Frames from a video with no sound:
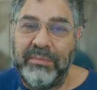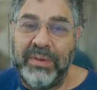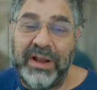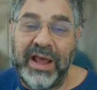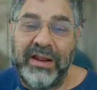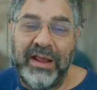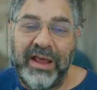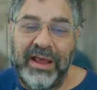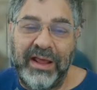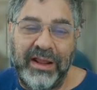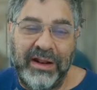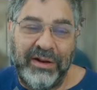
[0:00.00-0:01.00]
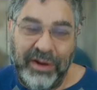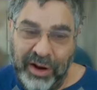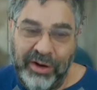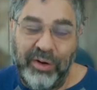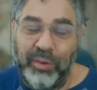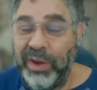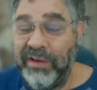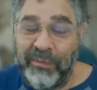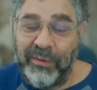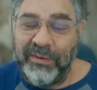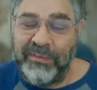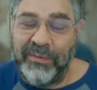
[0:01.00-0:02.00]
but it's here week
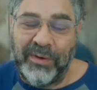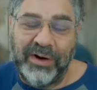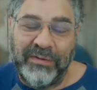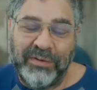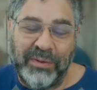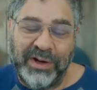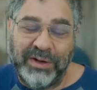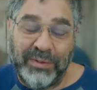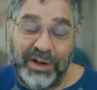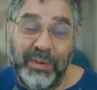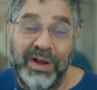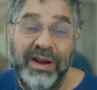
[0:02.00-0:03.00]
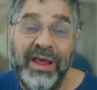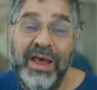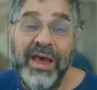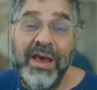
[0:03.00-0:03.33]
44 of 2021.